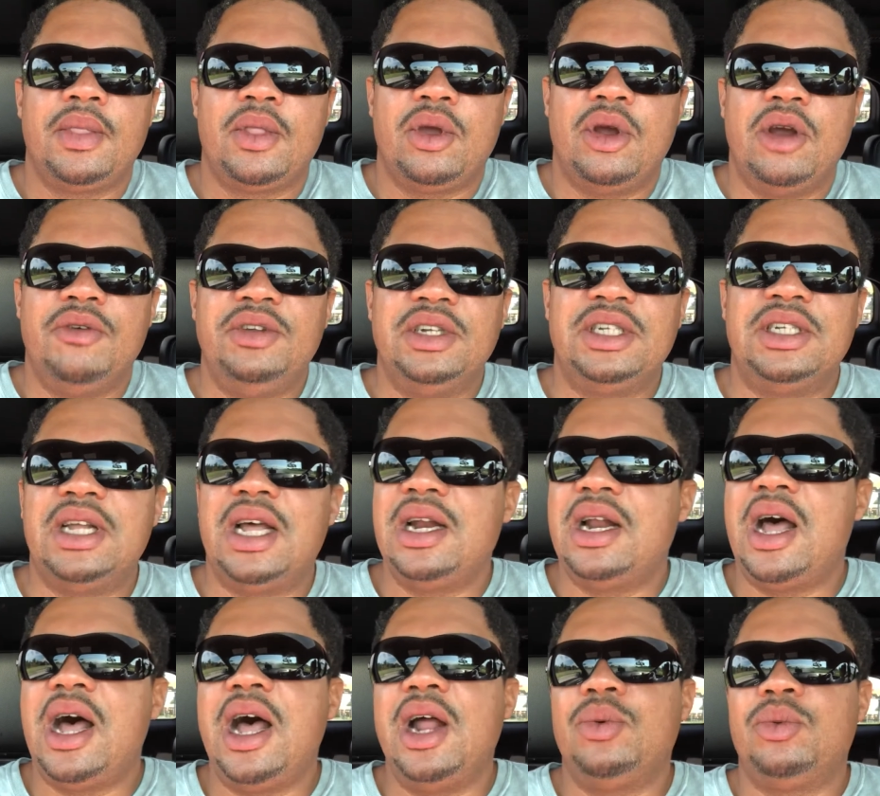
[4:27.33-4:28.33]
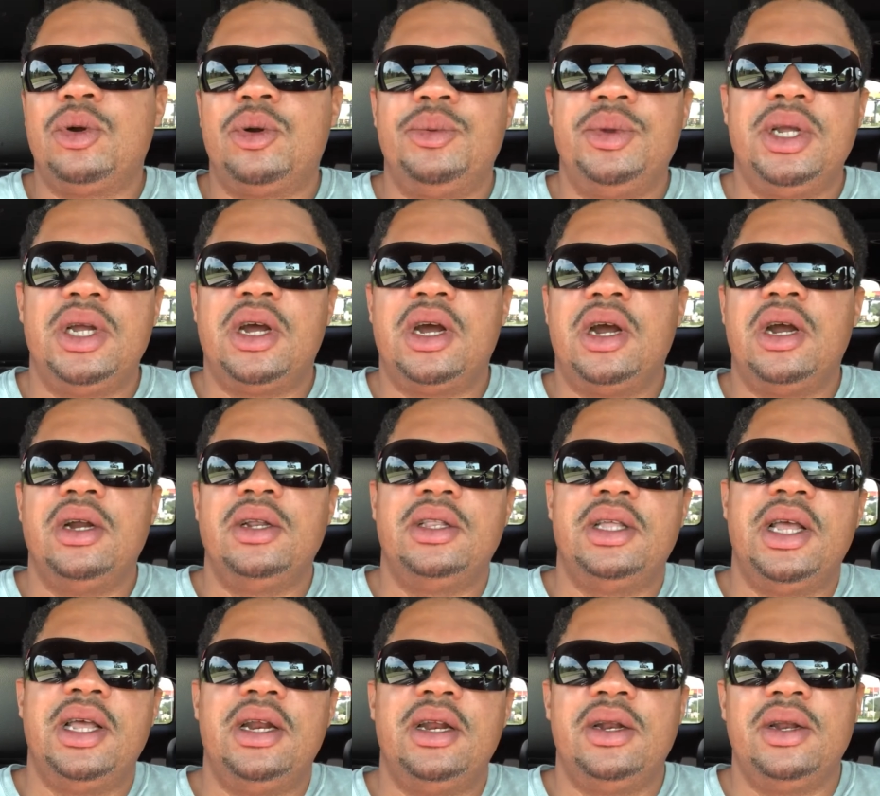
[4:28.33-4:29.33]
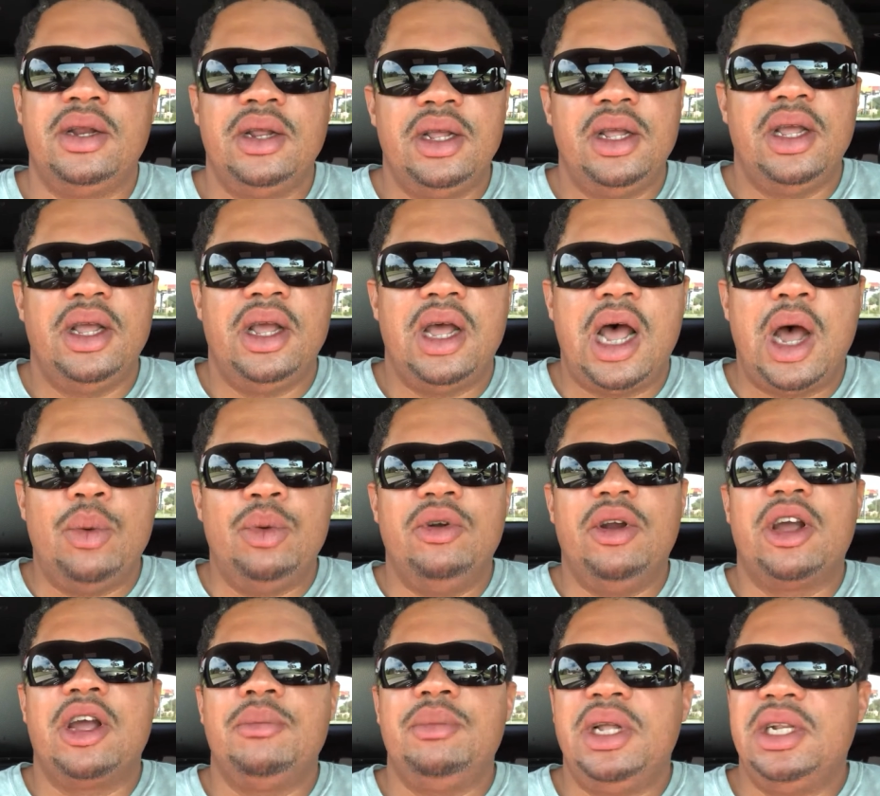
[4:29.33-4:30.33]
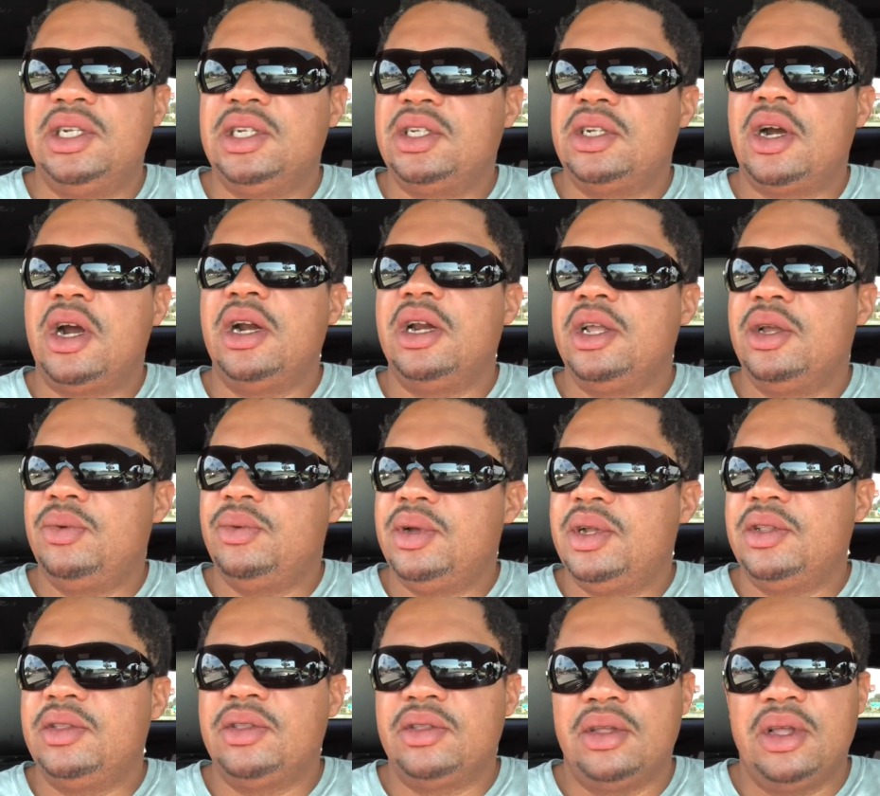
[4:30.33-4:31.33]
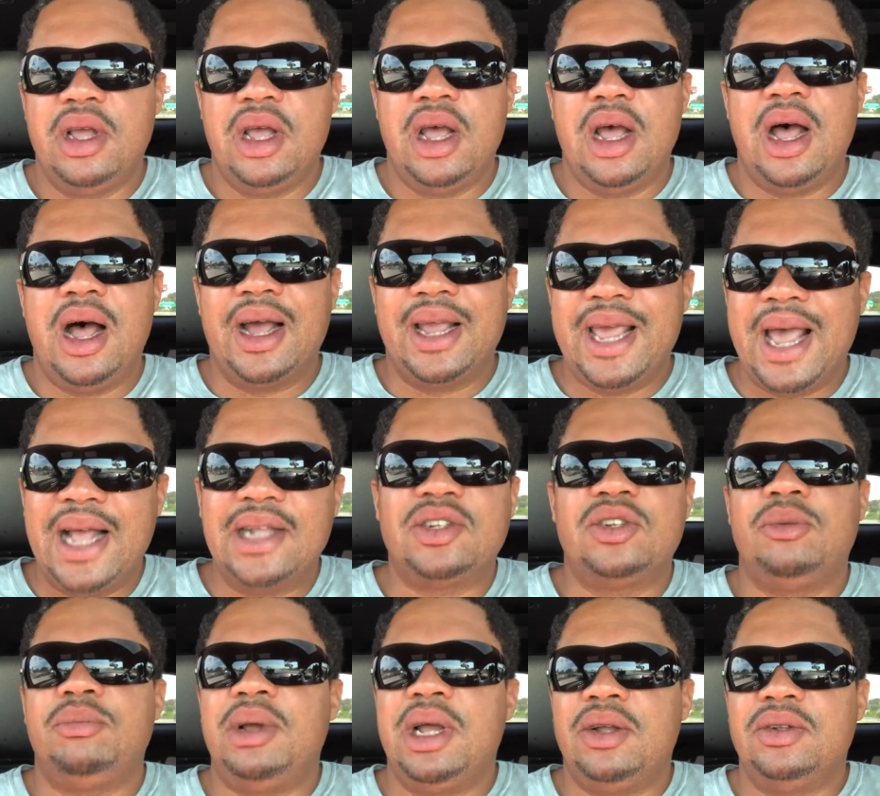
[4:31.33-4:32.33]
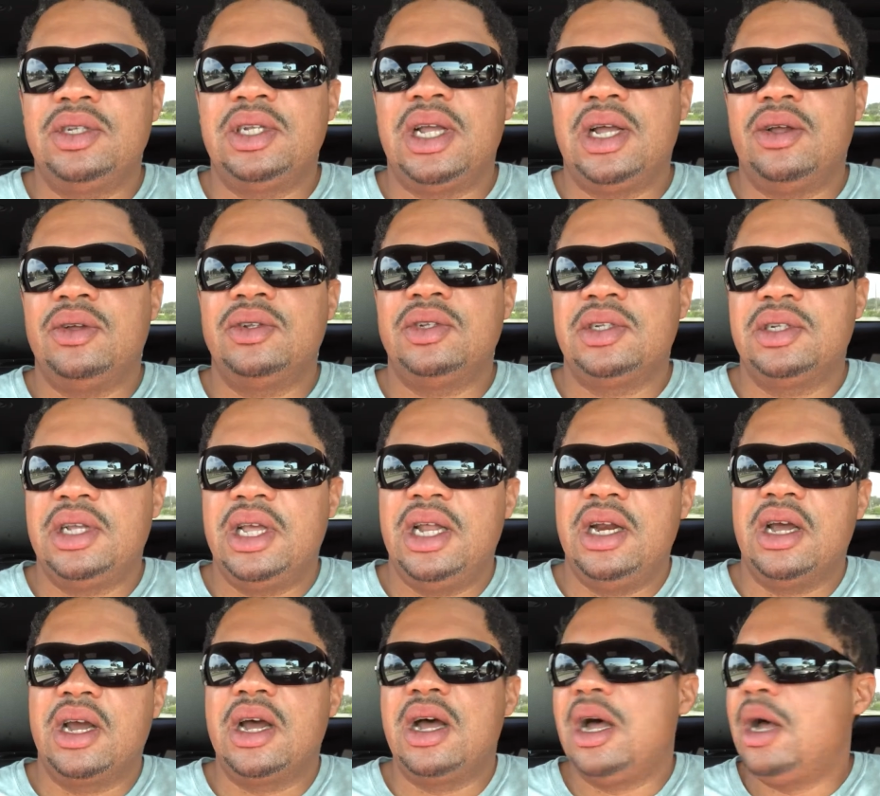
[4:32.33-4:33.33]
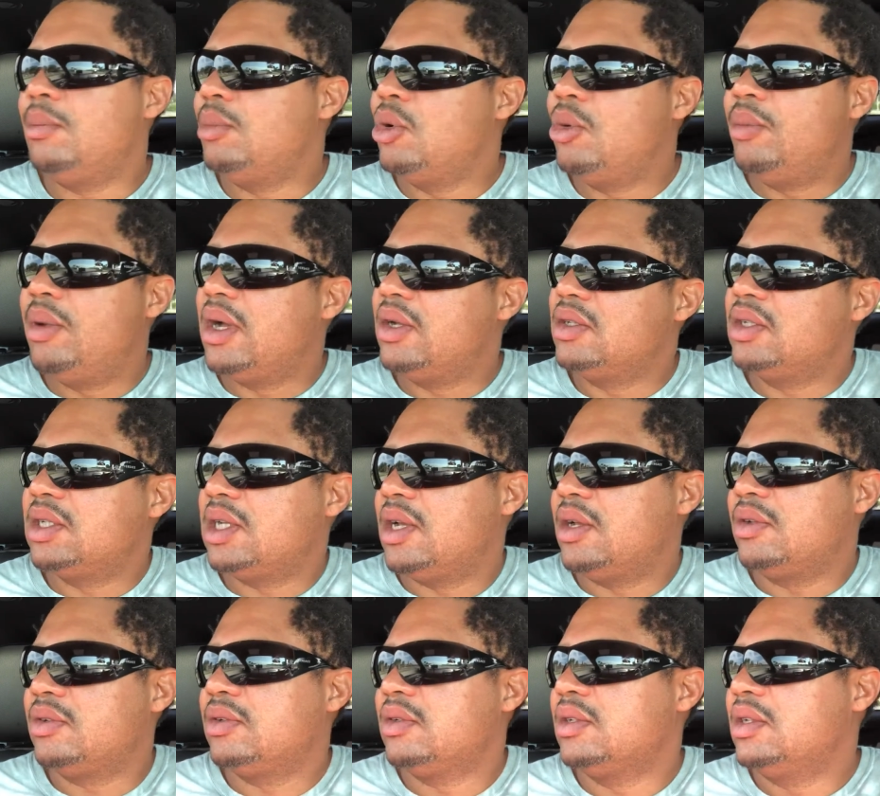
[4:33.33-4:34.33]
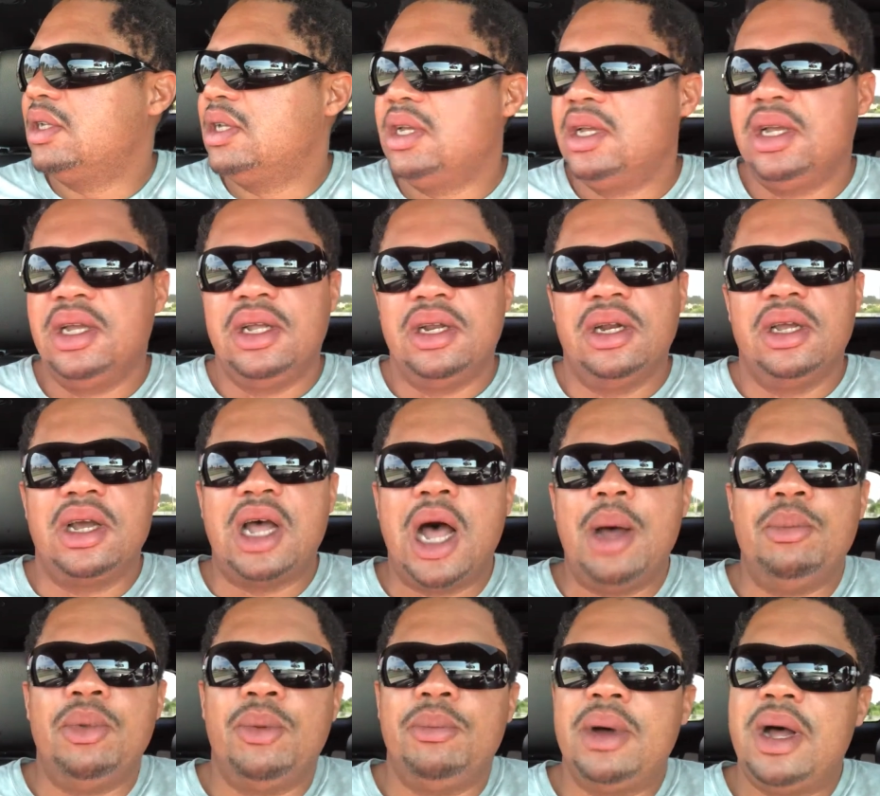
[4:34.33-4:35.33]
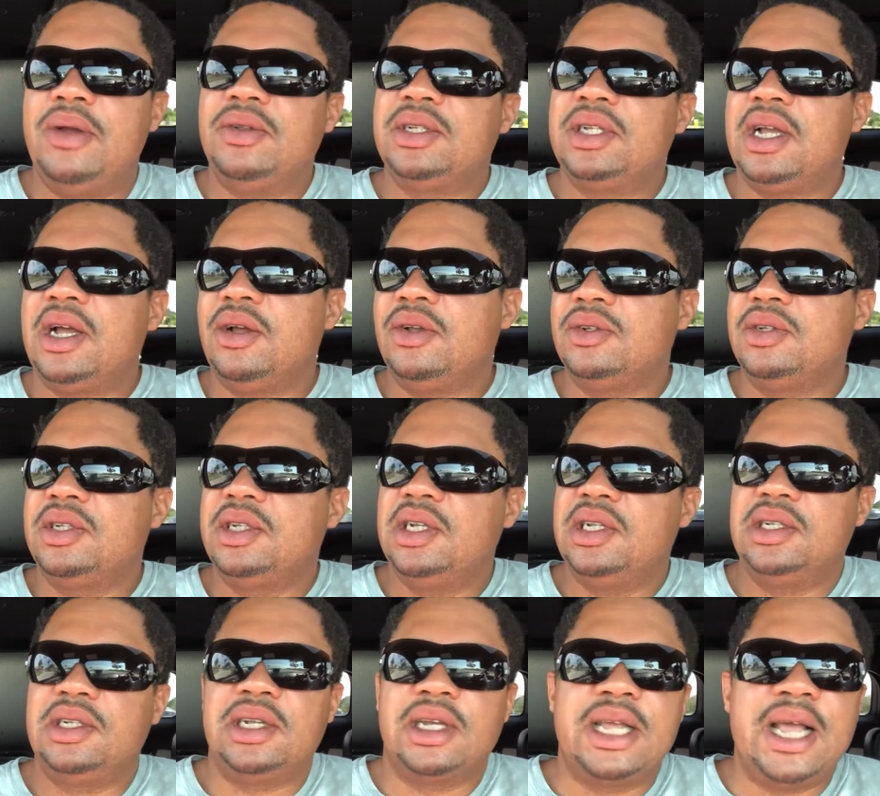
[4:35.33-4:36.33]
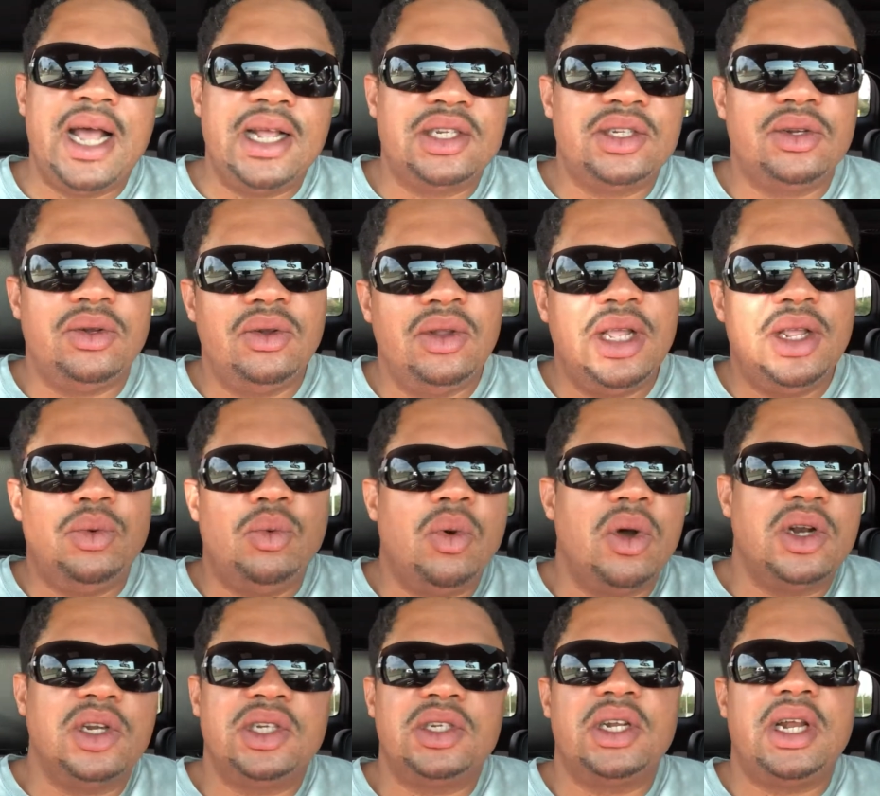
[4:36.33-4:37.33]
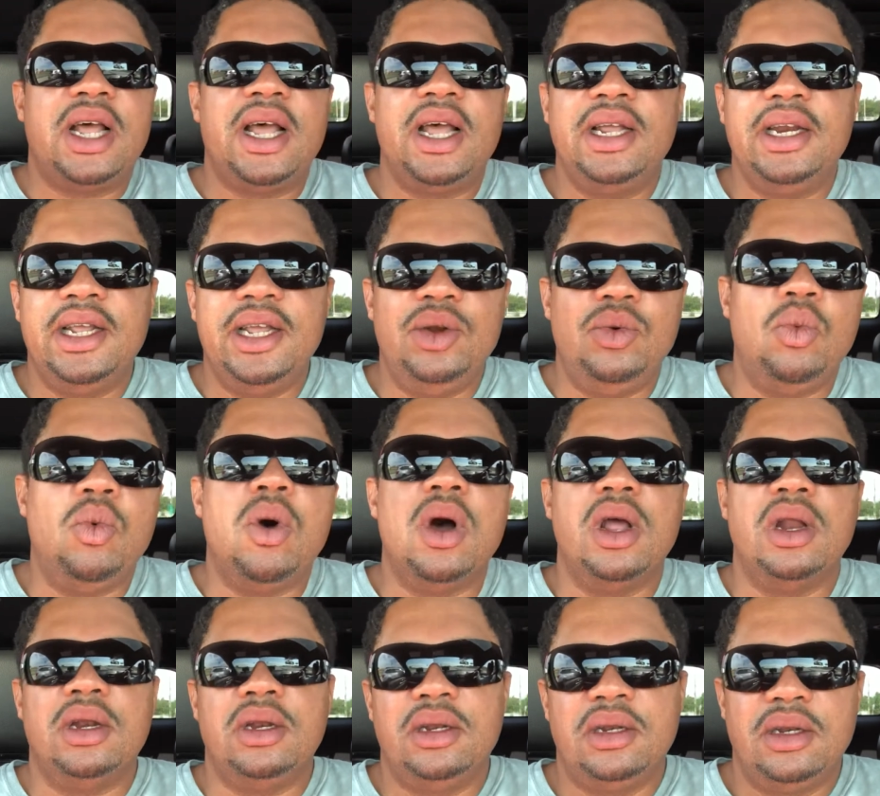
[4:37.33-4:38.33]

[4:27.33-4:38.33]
or if it's not hot where we are, then I would recommend starting with a castle bounce house and a combo bounce house. The combo bounce house is a castle and water slide in one.